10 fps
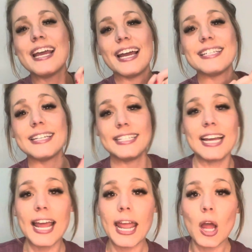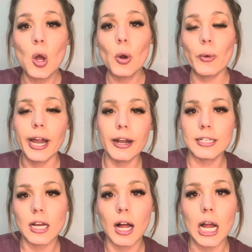And today we're here to
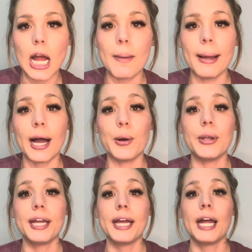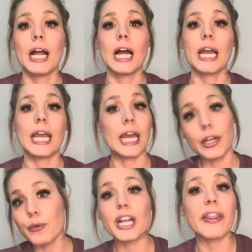talk about getting
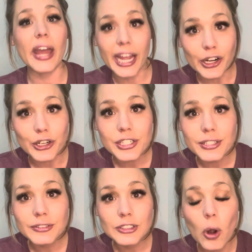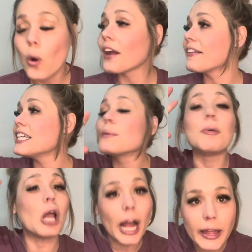rid of the haters or at least
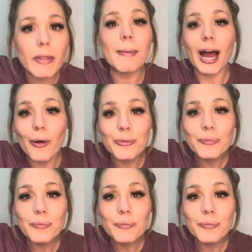blocking them out.